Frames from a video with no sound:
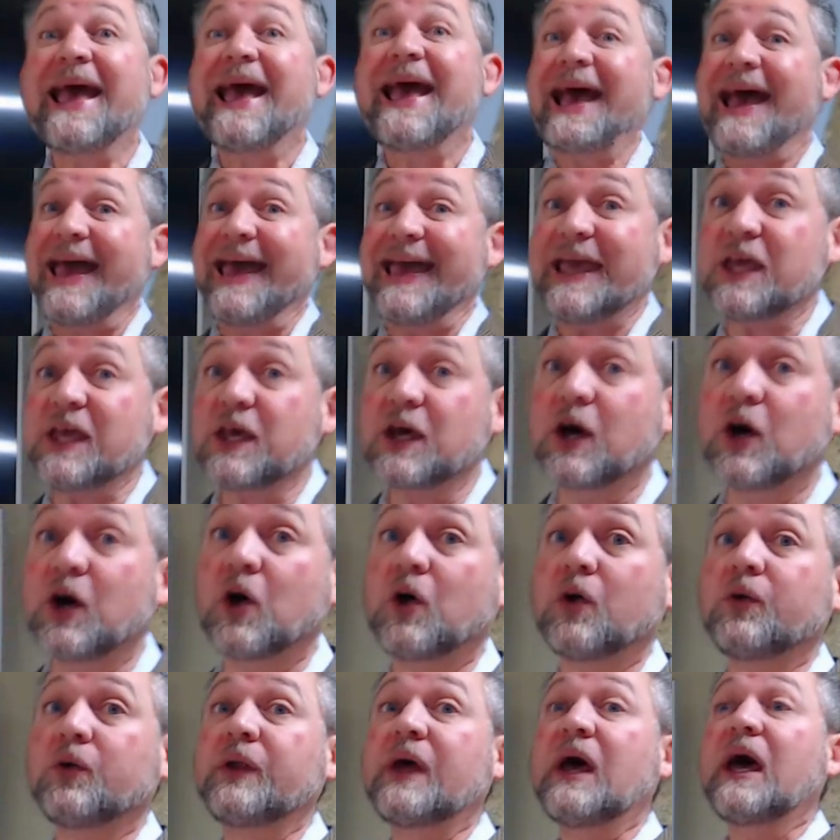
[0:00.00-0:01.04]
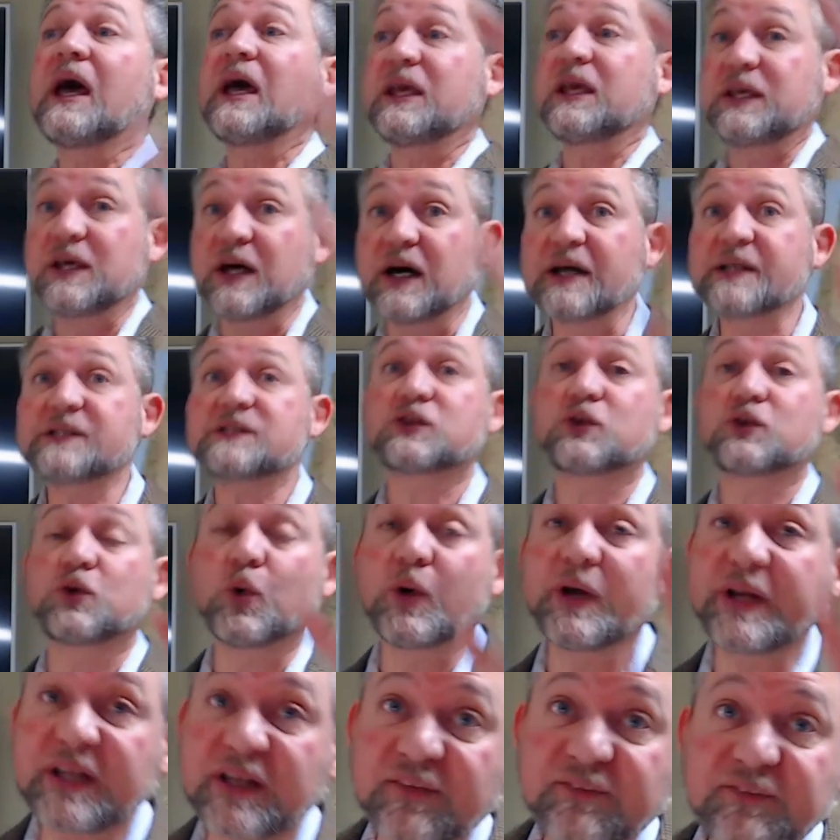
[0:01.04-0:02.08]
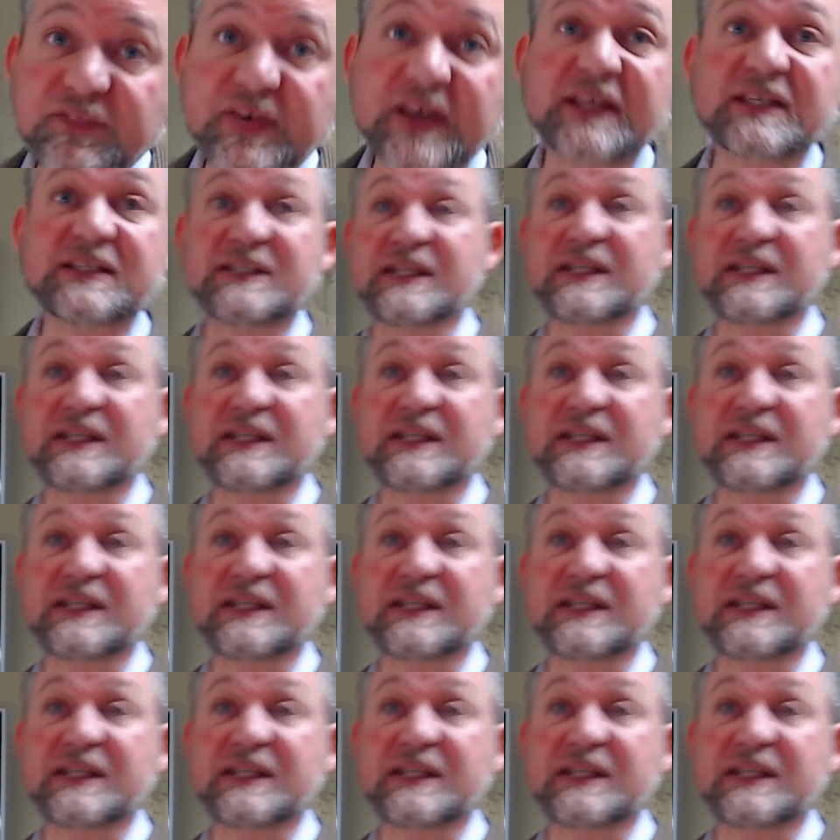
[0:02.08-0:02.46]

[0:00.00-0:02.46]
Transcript: Hang on, God's going to fix